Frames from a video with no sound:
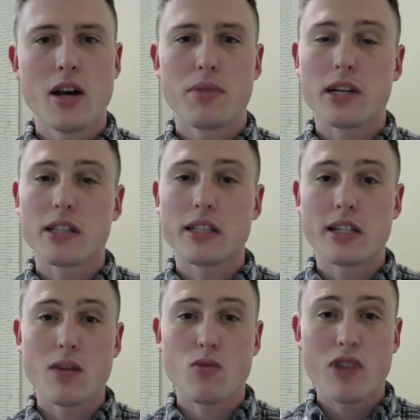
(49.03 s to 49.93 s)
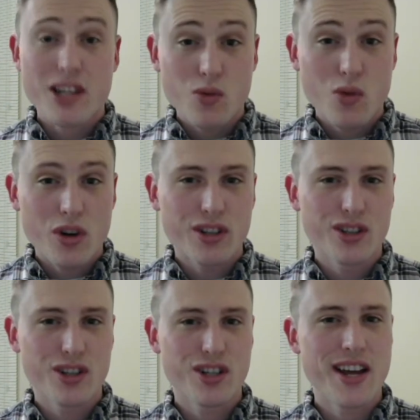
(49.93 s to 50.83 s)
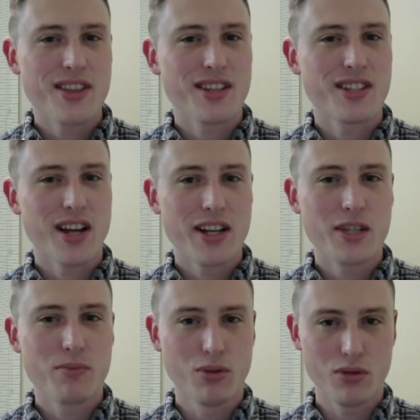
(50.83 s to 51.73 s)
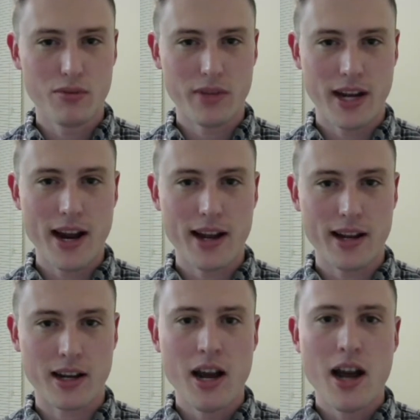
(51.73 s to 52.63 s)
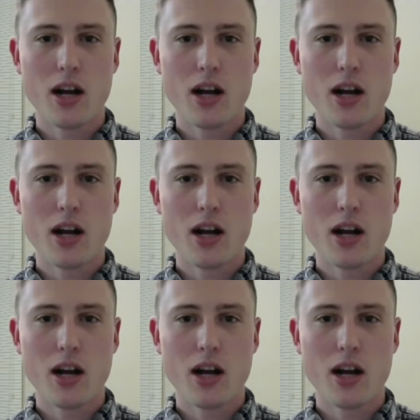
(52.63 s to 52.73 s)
because this time we actually want to look at the dice pool mechanic.